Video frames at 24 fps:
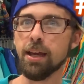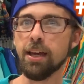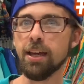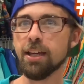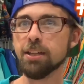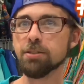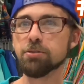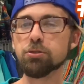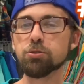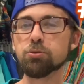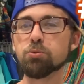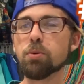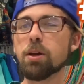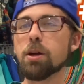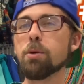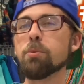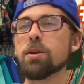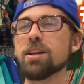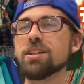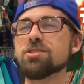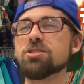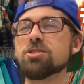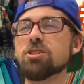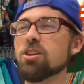This was right when
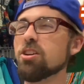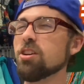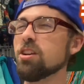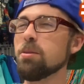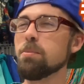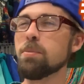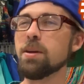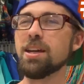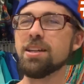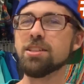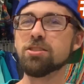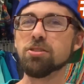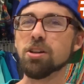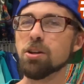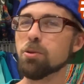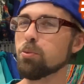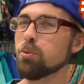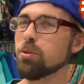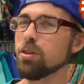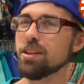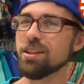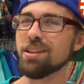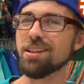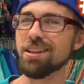I started eBay, so I
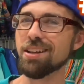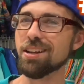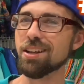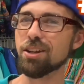really didn't